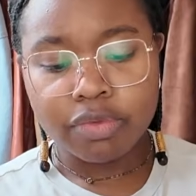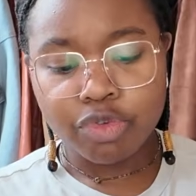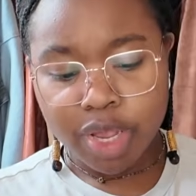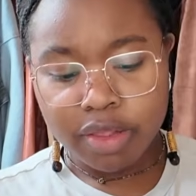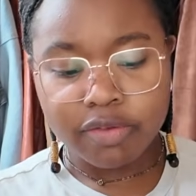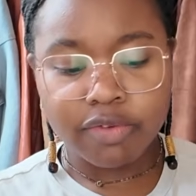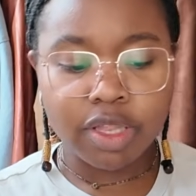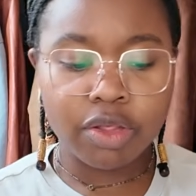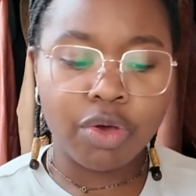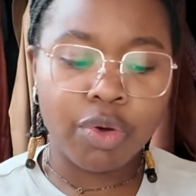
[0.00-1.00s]
trends
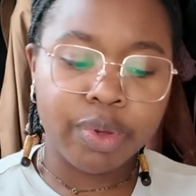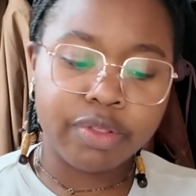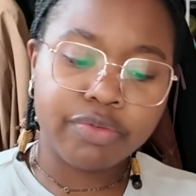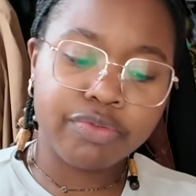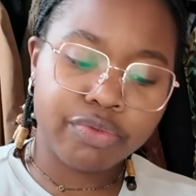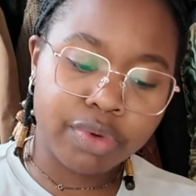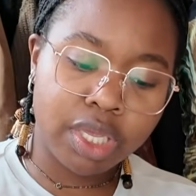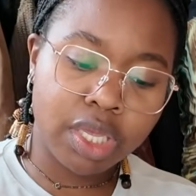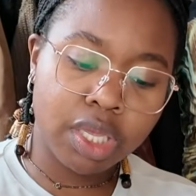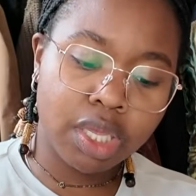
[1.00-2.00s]
video with
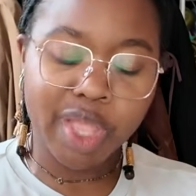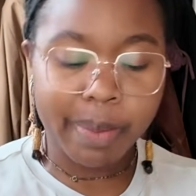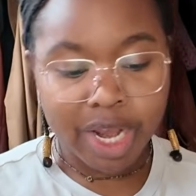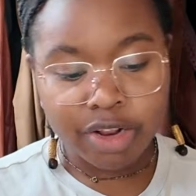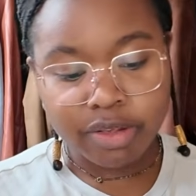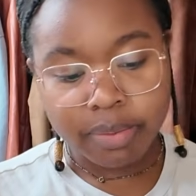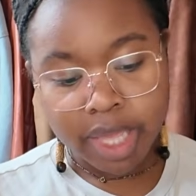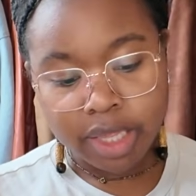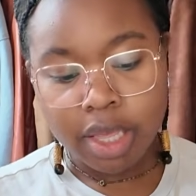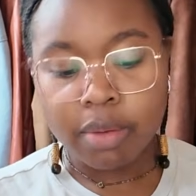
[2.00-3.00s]
free patterns to
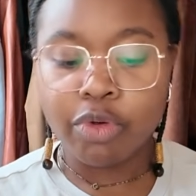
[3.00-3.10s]
make them,